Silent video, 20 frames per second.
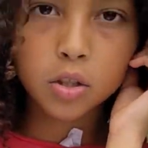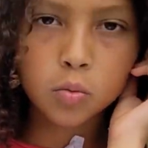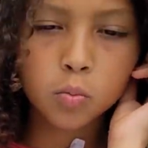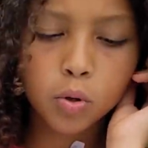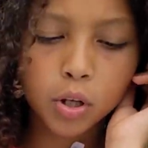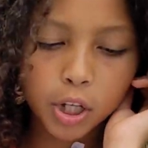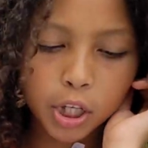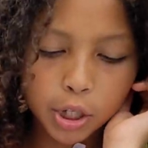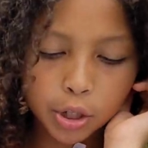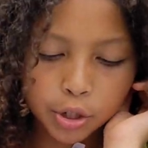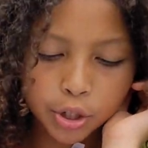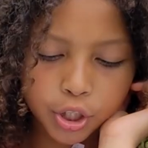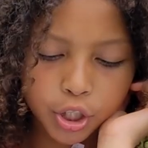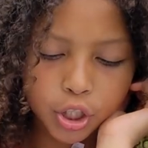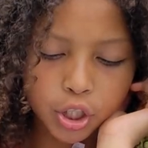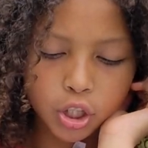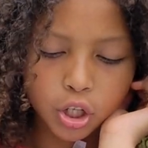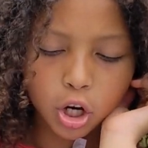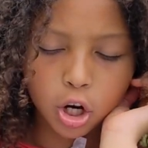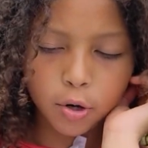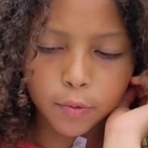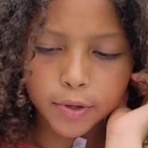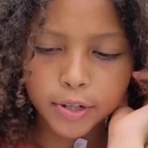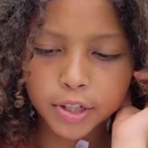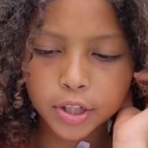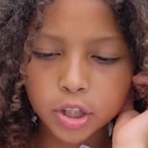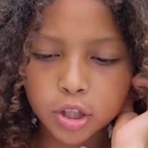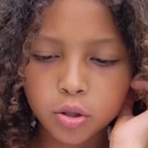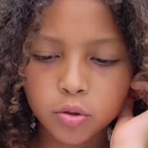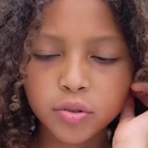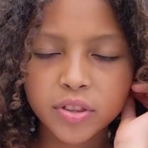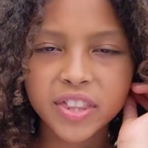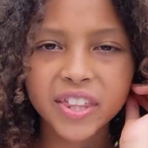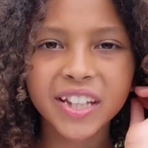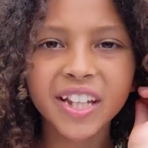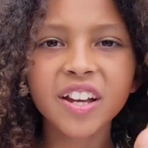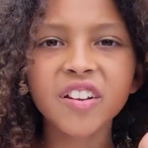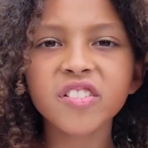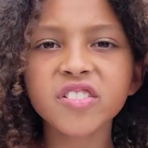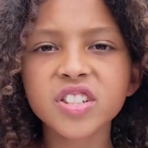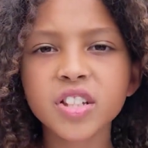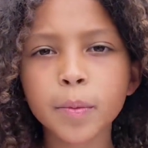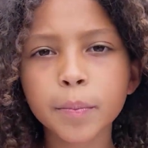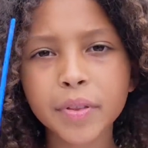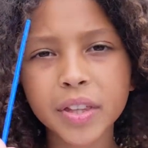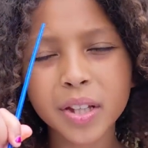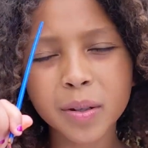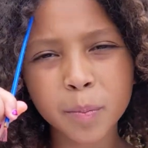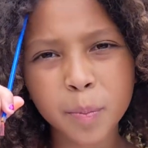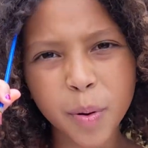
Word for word: what you should always do think of something